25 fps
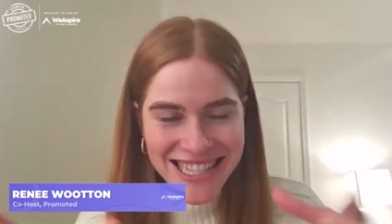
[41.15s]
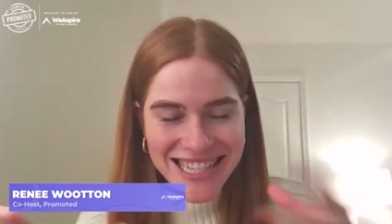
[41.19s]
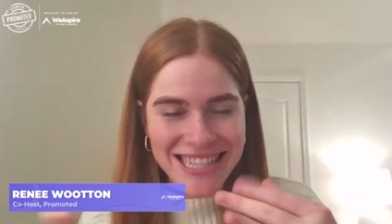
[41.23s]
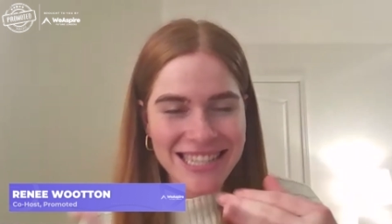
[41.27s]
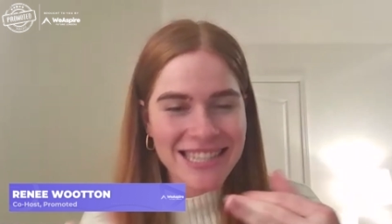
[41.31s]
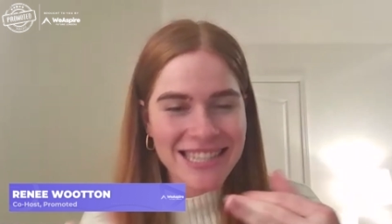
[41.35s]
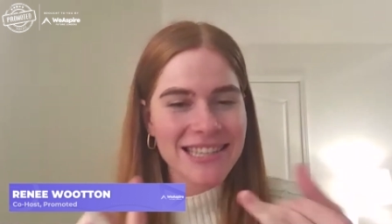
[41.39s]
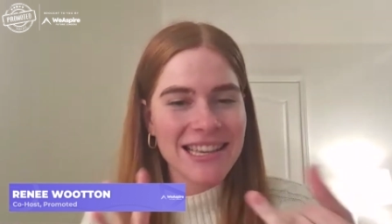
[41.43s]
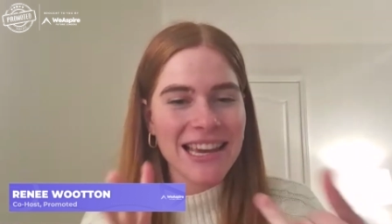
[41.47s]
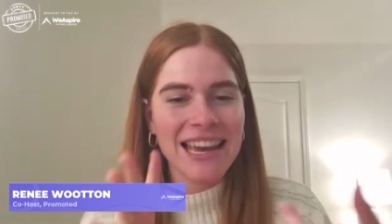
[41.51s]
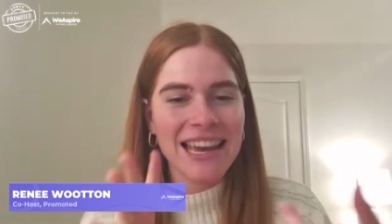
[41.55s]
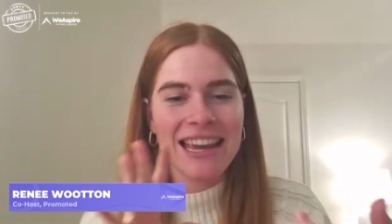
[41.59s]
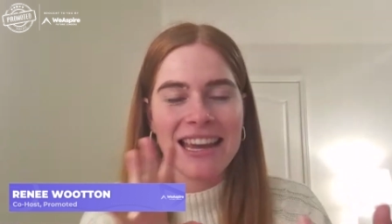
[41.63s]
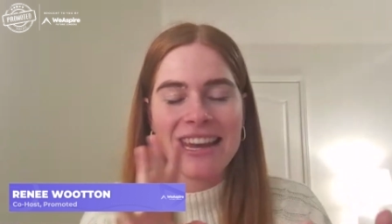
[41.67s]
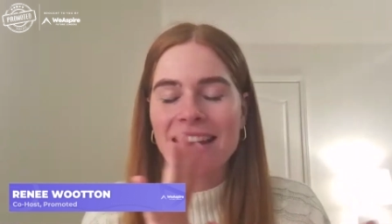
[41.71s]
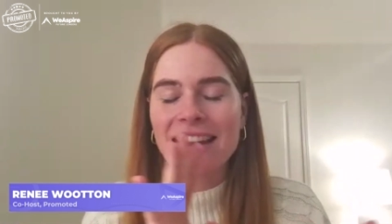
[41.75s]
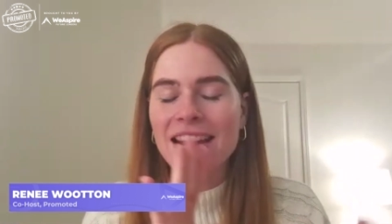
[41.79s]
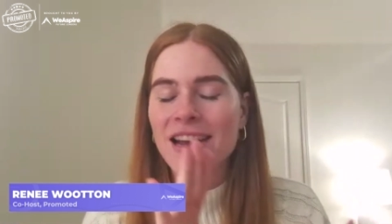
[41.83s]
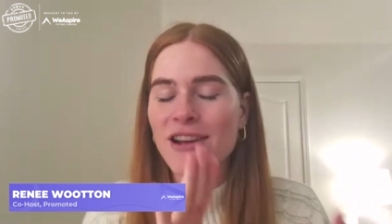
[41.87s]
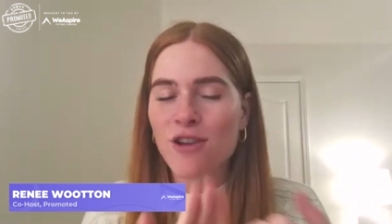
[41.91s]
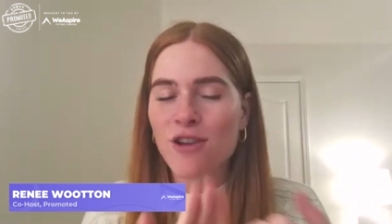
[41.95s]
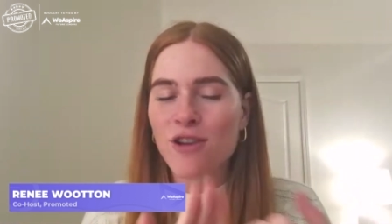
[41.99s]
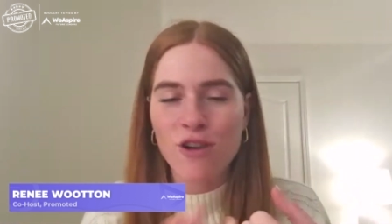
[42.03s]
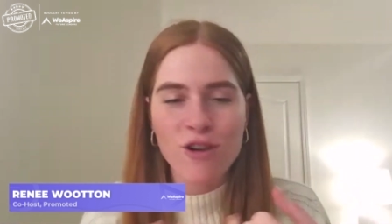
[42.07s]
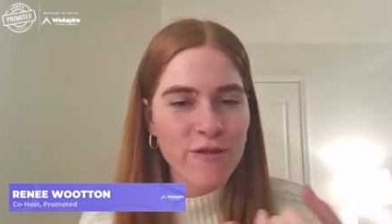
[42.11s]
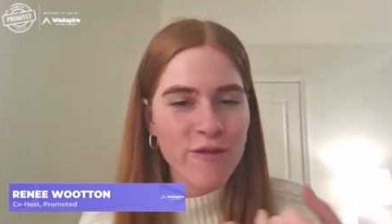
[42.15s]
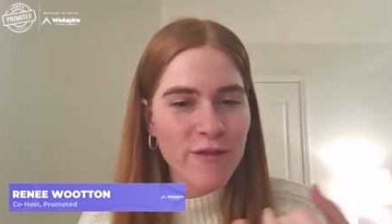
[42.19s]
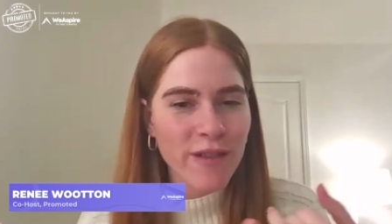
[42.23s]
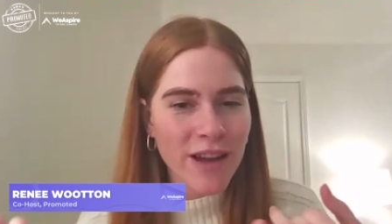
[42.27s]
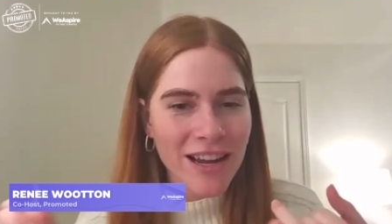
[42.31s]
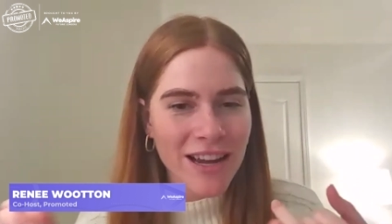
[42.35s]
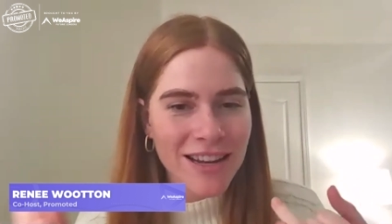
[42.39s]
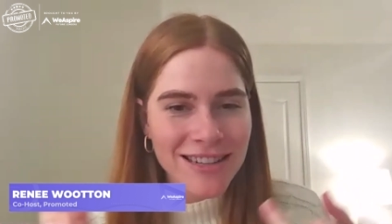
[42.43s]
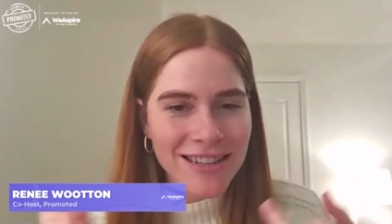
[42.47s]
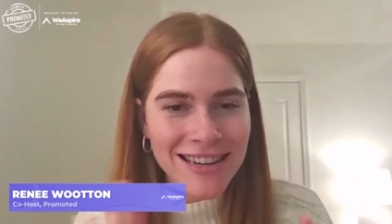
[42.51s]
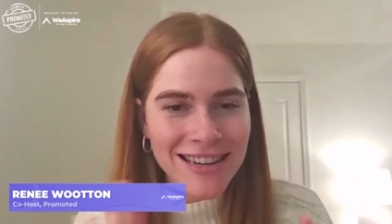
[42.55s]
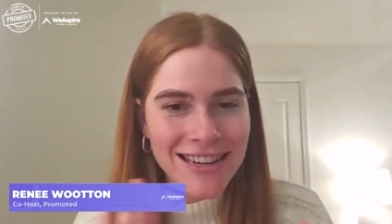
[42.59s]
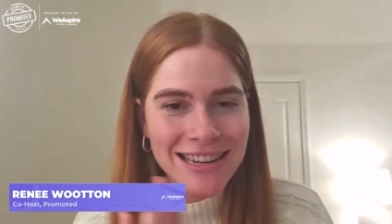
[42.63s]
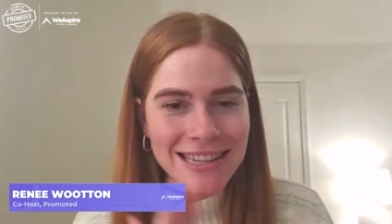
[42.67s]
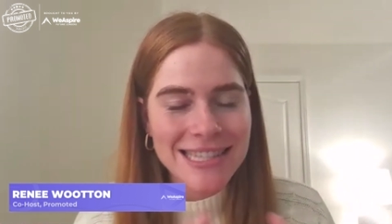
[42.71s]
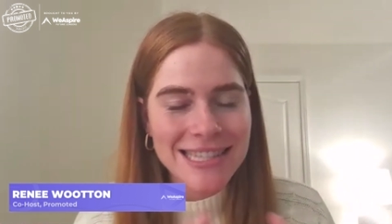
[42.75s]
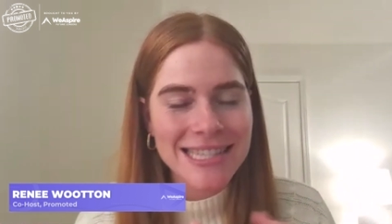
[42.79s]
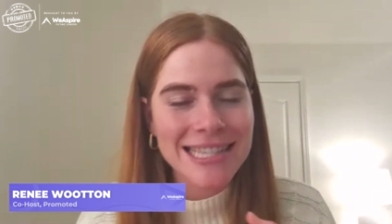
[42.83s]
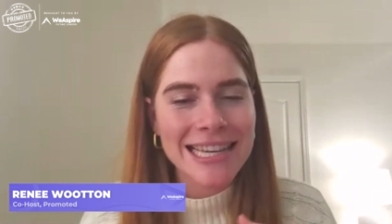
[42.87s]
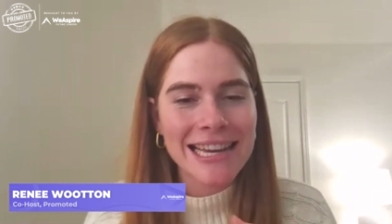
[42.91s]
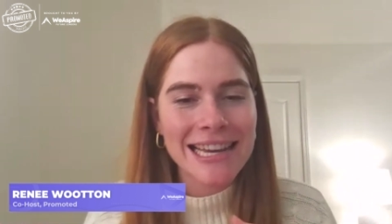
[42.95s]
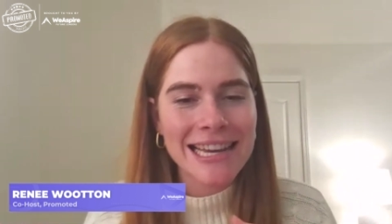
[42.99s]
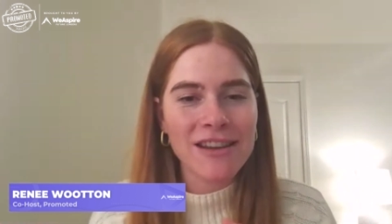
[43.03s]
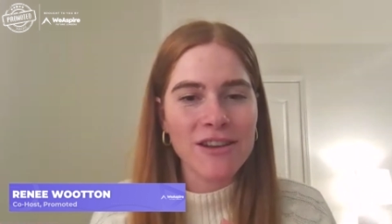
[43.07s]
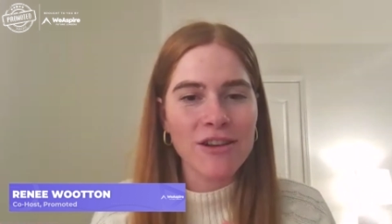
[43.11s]
She's a co founder, a
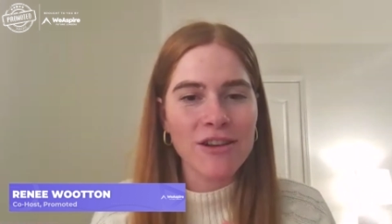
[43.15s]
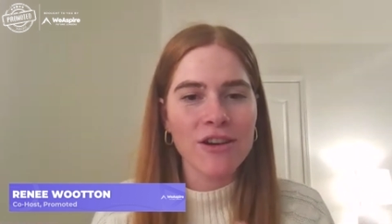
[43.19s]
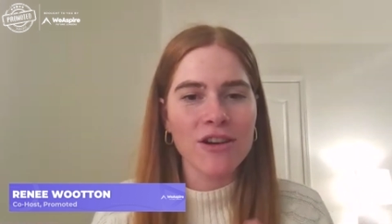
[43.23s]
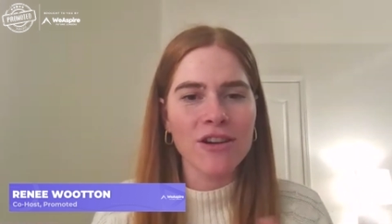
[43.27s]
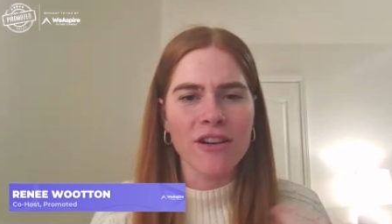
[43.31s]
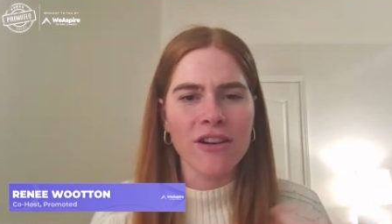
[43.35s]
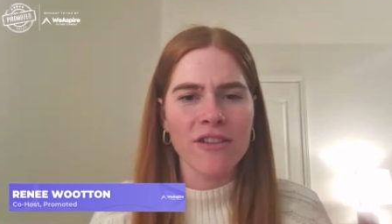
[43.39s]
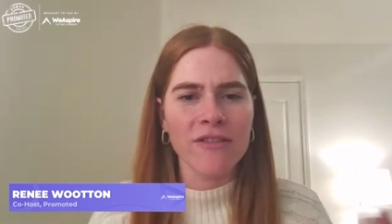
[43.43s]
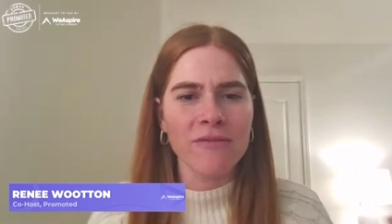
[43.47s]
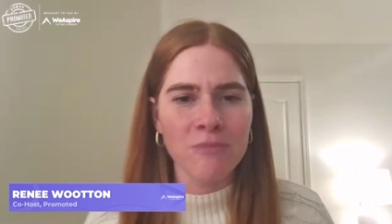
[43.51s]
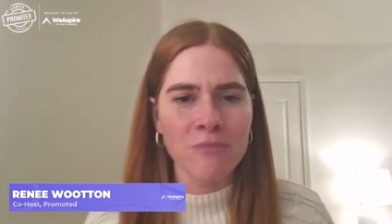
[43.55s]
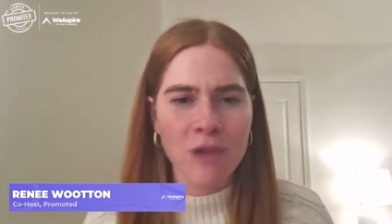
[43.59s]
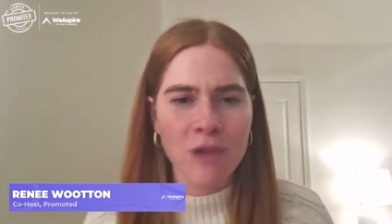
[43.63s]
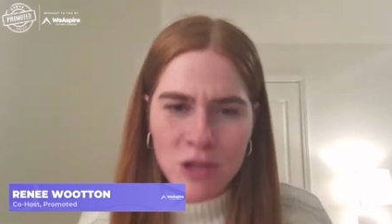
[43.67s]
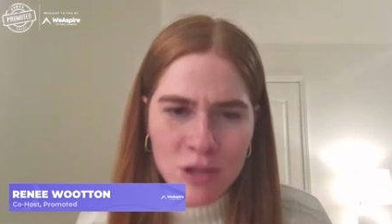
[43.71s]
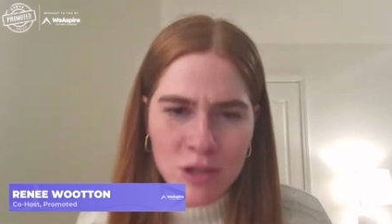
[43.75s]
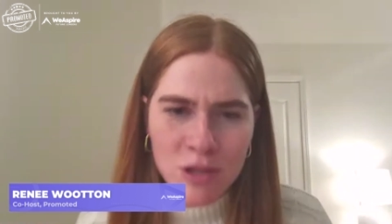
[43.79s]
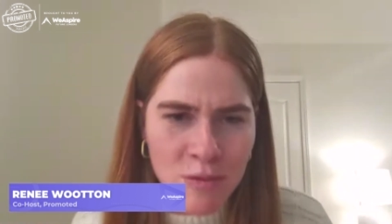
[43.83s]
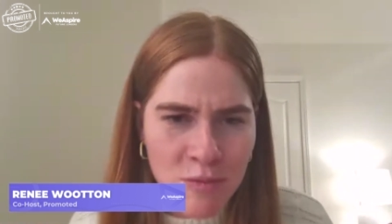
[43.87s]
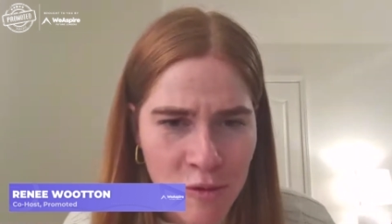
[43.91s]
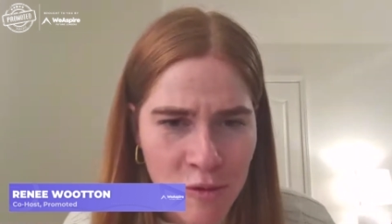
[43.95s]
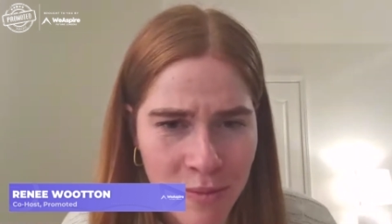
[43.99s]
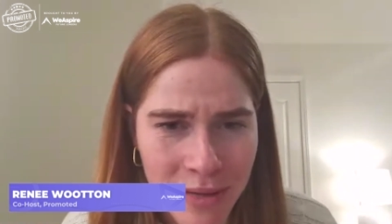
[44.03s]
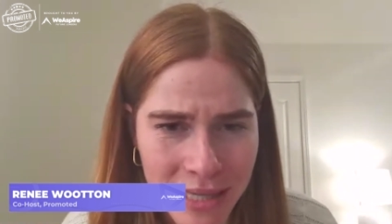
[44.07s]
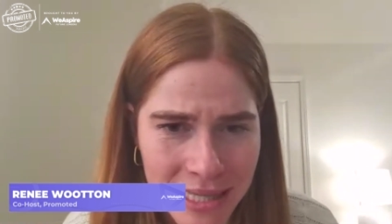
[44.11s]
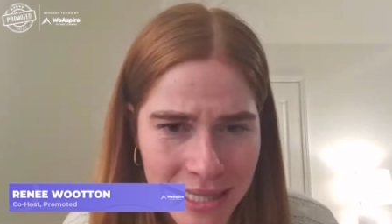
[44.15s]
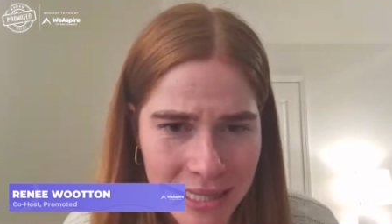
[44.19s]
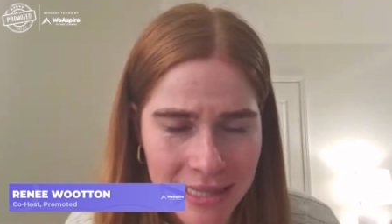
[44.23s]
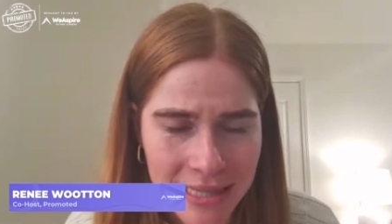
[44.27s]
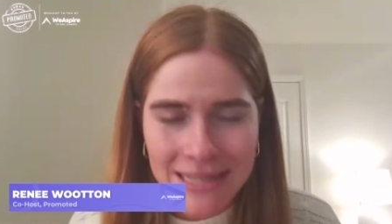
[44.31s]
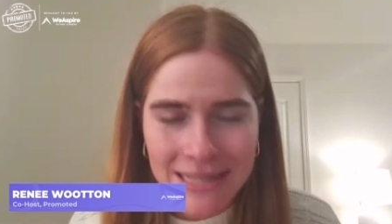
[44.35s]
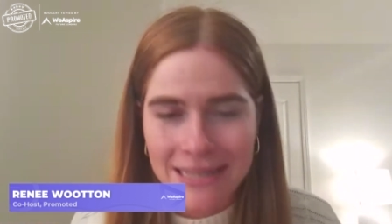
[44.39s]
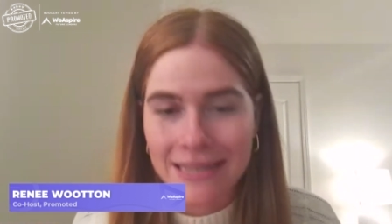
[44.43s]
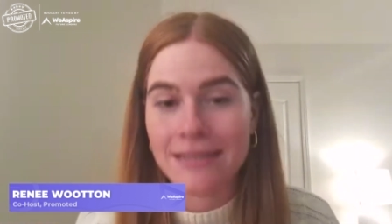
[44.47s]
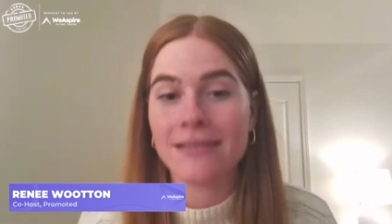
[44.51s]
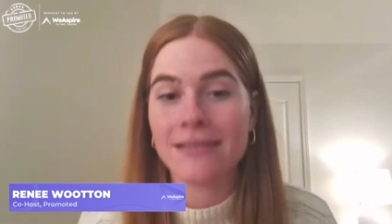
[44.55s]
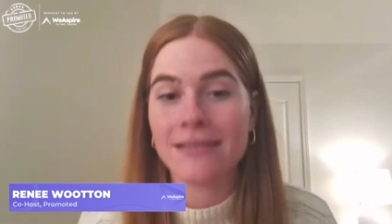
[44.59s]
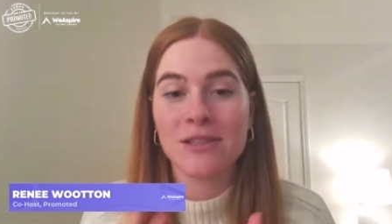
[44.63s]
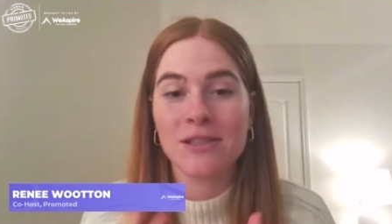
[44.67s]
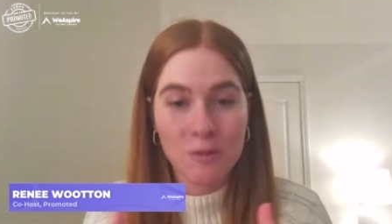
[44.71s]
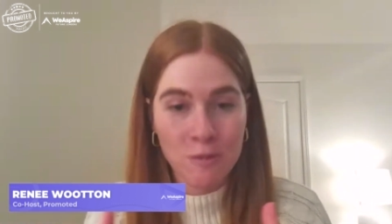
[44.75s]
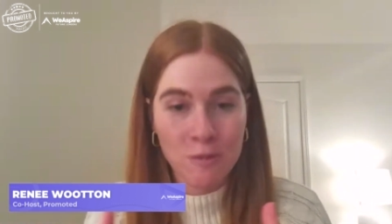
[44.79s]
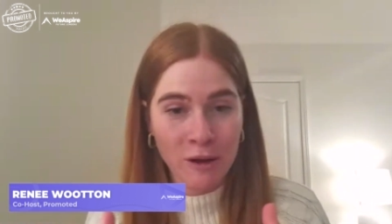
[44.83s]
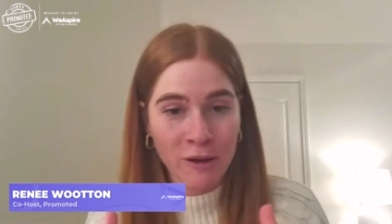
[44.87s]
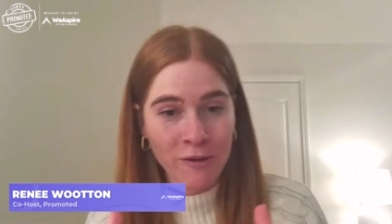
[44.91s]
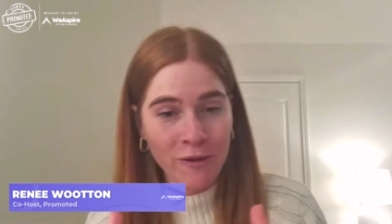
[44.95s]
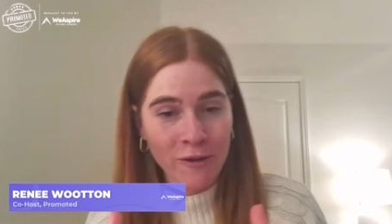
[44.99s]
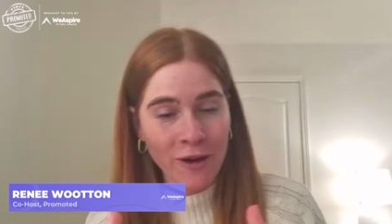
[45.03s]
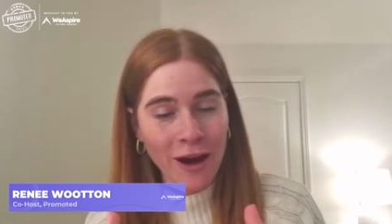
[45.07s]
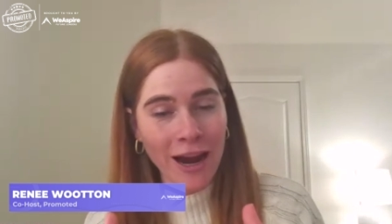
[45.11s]
CEO of multiple businesses, to
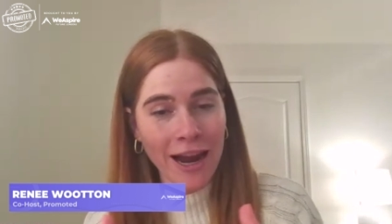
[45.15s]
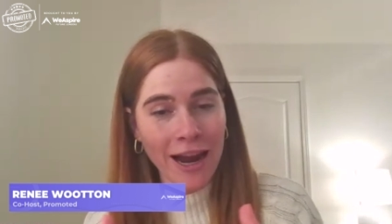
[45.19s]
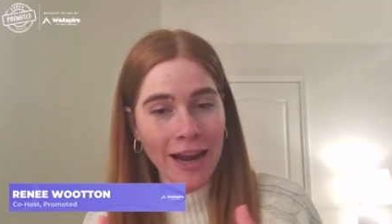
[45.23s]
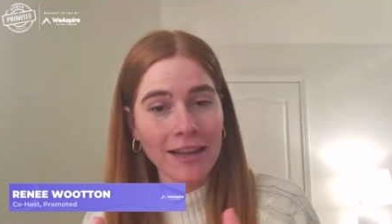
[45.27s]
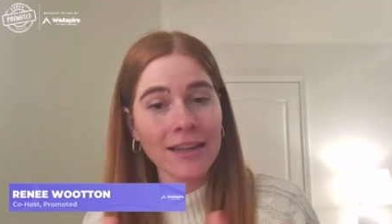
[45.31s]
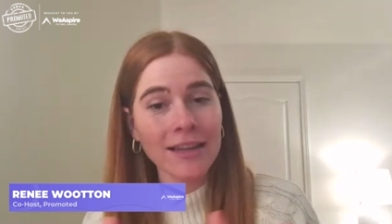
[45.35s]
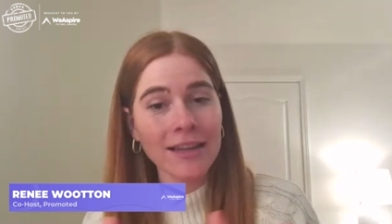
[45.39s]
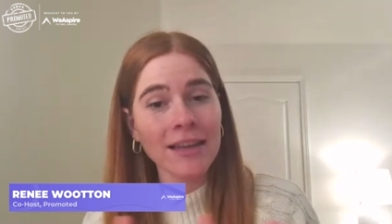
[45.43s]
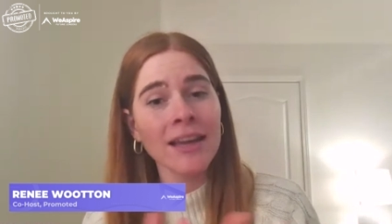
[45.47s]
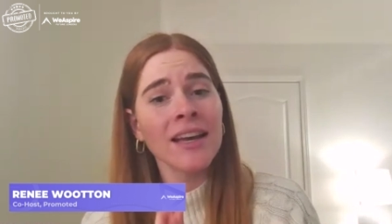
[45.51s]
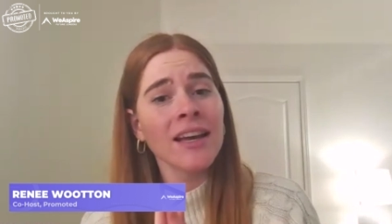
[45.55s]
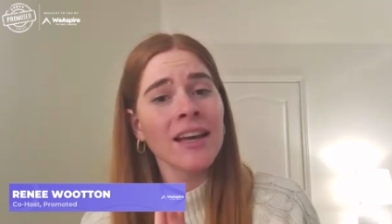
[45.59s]
be frank.